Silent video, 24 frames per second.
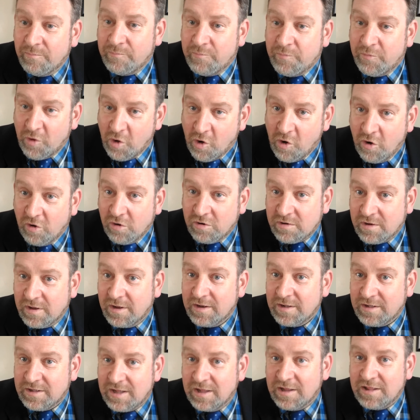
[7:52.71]
broke
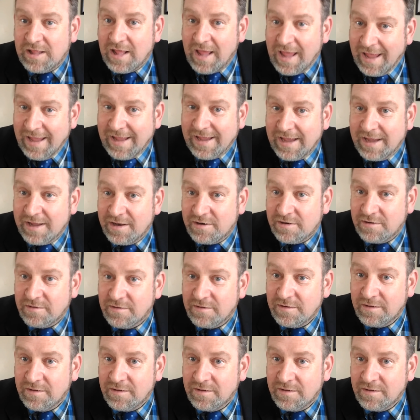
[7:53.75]
this Egghead,